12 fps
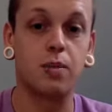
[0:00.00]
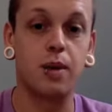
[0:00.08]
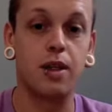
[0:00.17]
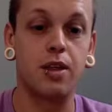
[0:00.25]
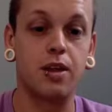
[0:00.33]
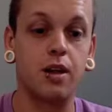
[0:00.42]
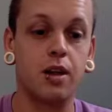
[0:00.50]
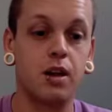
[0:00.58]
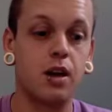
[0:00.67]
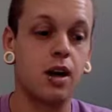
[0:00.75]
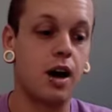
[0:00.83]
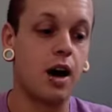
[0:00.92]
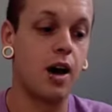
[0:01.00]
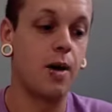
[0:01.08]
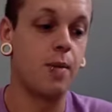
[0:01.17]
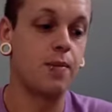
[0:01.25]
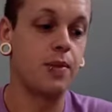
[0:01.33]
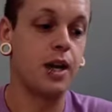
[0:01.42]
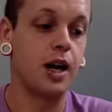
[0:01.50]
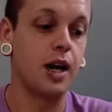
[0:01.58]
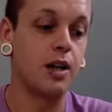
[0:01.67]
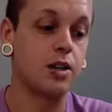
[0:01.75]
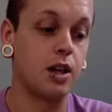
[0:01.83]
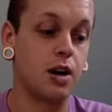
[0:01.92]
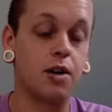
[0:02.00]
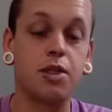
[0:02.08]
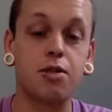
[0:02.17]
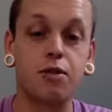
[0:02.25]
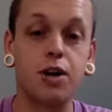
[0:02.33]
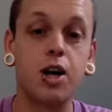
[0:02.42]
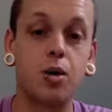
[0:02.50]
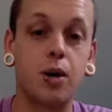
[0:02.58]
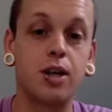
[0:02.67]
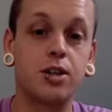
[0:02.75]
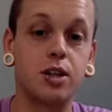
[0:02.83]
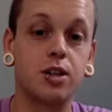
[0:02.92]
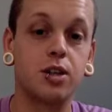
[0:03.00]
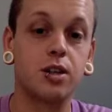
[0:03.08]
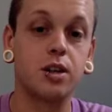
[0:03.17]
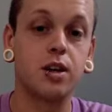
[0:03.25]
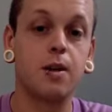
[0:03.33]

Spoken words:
method, is there are 3 questions.